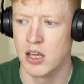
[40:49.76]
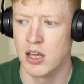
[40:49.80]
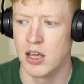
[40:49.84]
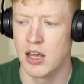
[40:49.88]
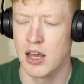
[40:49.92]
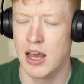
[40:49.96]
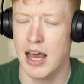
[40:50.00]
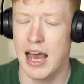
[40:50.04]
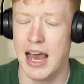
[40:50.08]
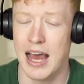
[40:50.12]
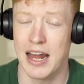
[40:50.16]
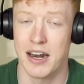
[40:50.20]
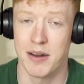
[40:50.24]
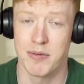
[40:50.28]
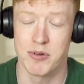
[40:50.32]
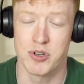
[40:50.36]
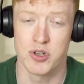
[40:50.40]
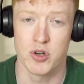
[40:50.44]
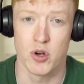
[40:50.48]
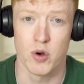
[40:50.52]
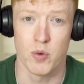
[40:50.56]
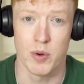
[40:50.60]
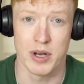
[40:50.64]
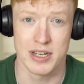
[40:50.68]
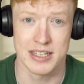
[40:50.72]
Mm. And I'm
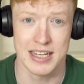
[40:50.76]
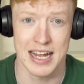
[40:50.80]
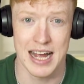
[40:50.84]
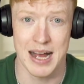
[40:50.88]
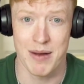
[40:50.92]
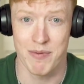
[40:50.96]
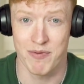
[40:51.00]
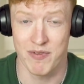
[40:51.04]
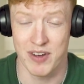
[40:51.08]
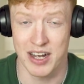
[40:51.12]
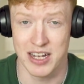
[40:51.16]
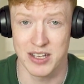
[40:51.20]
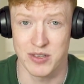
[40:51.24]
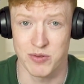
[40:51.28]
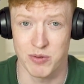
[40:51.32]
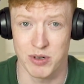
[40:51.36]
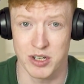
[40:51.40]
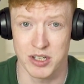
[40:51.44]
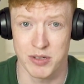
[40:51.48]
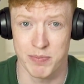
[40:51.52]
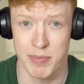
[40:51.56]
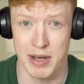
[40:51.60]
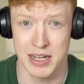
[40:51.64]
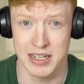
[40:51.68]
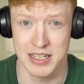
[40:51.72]
sure West Ham fans were
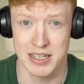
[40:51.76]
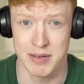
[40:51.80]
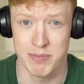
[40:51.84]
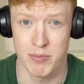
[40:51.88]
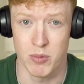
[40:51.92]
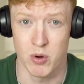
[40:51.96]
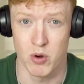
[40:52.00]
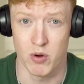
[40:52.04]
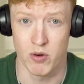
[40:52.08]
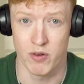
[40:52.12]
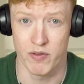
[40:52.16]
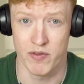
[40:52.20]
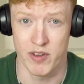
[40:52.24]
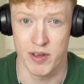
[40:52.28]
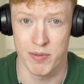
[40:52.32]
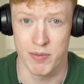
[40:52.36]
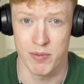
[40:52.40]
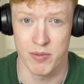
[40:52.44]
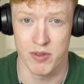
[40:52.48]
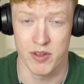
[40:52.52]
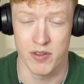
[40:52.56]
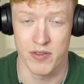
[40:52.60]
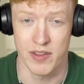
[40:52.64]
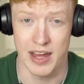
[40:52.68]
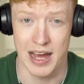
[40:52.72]
expecting more of
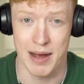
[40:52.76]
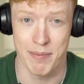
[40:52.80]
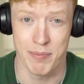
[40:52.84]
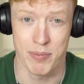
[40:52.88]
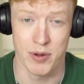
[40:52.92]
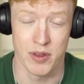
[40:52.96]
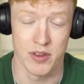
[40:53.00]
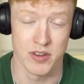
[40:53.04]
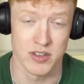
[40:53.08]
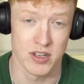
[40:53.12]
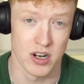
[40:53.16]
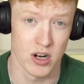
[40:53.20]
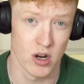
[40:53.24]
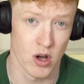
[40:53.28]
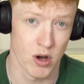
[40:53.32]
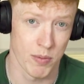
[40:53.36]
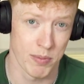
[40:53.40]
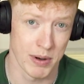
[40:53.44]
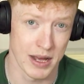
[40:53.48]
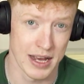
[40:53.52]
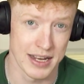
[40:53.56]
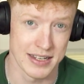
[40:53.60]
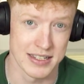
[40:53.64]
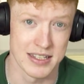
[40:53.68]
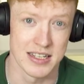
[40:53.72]
him than that. But there's a lot
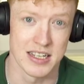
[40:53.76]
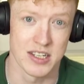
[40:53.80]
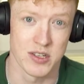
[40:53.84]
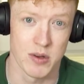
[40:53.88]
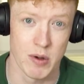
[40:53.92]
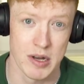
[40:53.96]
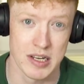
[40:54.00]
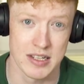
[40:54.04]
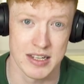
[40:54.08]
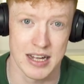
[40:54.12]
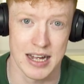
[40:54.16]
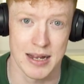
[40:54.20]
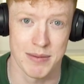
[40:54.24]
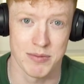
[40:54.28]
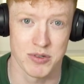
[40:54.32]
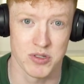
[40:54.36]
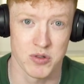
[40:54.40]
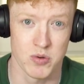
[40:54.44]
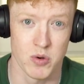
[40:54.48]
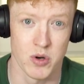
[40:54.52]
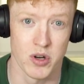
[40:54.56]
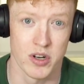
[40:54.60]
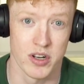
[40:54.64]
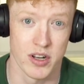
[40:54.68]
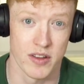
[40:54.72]
of players in this West Ham
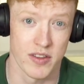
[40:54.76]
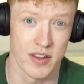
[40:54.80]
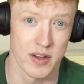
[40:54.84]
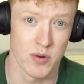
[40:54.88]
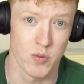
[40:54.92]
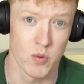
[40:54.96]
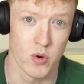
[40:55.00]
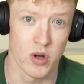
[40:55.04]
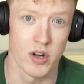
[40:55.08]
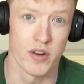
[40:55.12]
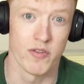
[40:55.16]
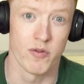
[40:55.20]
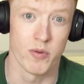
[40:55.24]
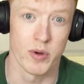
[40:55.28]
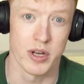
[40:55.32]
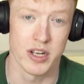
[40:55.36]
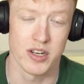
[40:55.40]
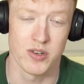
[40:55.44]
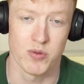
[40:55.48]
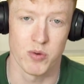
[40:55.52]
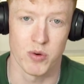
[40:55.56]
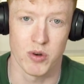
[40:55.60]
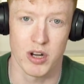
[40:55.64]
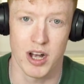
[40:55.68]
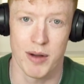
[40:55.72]
squad. I think one of
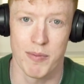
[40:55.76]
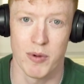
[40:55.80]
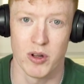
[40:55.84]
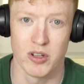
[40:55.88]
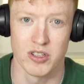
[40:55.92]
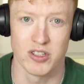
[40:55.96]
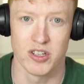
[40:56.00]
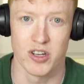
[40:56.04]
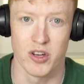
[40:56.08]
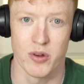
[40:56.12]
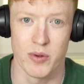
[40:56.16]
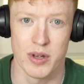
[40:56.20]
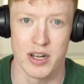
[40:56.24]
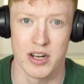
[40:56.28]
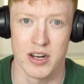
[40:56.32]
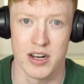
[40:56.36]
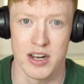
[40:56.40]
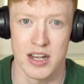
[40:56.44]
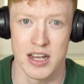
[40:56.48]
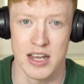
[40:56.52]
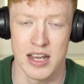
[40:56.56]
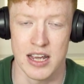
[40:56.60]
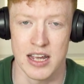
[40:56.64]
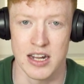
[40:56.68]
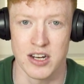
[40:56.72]
which we'll come on to in,
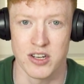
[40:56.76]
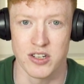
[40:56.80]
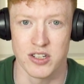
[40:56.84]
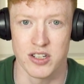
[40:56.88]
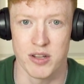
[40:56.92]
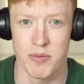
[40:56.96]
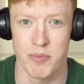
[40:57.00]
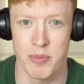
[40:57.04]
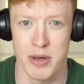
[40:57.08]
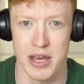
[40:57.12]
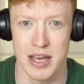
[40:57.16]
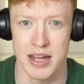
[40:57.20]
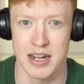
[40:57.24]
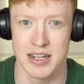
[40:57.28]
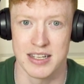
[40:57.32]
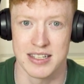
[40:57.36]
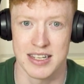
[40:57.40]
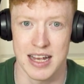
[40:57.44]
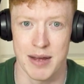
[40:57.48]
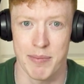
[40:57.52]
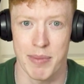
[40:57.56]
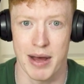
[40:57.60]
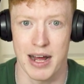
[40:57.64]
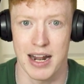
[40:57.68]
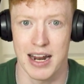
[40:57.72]
in just a bit, in
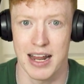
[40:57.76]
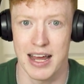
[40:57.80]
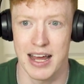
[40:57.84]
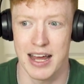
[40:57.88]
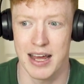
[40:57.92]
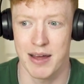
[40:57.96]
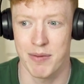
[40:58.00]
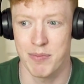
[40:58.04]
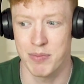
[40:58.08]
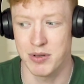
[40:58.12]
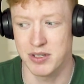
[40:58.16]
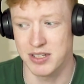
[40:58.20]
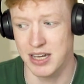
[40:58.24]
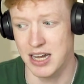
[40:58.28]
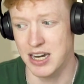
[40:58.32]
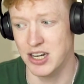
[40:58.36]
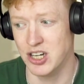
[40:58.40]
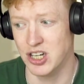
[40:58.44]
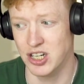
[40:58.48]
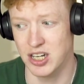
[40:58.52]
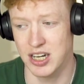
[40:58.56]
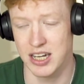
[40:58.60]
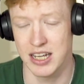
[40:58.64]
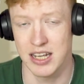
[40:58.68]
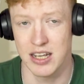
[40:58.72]
Seb Haller,
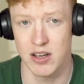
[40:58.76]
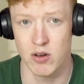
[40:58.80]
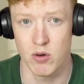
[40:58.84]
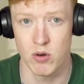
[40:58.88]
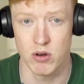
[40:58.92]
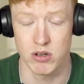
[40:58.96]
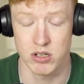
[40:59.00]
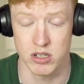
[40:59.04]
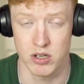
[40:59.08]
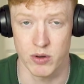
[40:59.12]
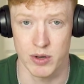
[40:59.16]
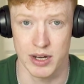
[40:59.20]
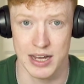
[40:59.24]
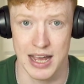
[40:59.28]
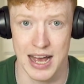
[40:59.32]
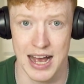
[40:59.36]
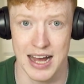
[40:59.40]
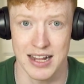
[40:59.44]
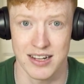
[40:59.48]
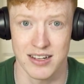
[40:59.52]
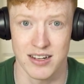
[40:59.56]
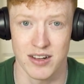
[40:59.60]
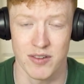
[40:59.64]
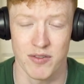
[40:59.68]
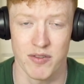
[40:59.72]
potentially also a
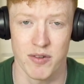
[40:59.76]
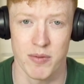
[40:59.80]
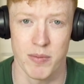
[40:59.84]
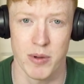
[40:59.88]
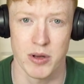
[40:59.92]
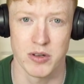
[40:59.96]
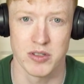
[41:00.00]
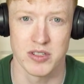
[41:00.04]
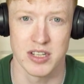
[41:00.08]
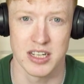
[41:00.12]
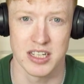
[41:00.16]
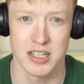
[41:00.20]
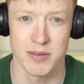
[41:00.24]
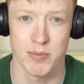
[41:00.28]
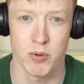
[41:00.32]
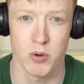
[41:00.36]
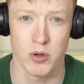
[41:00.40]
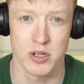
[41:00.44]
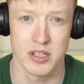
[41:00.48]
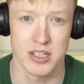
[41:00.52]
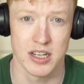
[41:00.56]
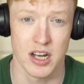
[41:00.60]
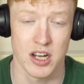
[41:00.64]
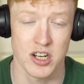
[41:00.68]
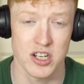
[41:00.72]
candidate for most
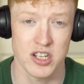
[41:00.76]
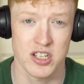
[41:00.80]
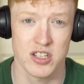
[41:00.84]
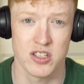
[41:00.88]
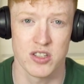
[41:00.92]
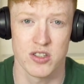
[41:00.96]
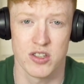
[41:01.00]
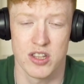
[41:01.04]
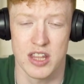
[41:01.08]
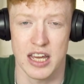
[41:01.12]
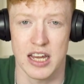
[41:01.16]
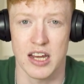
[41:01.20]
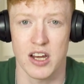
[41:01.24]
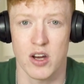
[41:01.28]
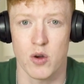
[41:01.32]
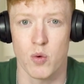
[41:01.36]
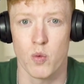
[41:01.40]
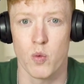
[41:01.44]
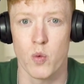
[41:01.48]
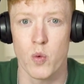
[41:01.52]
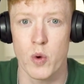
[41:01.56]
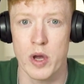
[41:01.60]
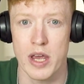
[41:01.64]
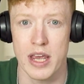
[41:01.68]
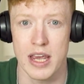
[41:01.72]
disappointing. I just think
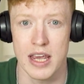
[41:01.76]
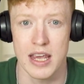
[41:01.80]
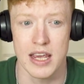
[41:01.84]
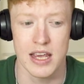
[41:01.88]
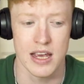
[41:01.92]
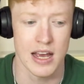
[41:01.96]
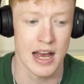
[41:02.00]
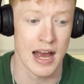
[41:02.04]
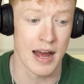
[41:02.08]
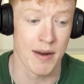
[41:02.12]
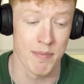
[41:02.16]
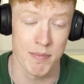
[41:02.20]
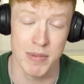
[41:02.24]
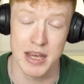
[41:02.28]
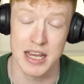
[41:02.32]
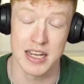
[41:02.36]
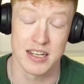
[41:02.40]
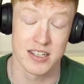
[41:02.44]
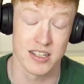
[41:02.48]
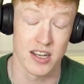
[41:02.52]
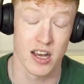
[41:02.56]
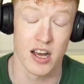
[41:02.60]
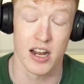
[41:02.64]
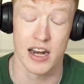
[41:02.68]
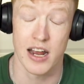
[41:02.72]
we, and me
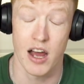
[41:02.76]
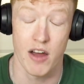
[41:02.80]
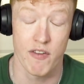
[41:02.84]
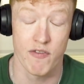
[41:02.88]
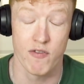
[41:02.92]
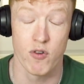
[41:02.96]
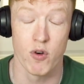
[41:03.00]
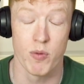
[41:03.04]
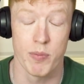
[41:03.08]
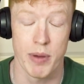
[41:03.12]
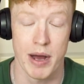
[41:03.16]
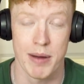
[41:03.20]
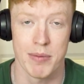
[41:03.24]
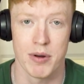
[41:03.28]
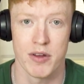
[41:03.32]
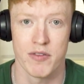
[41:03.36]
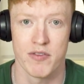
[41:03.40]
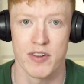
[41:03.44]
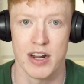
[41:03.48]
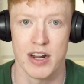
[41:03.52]
certainly, I thought Pablo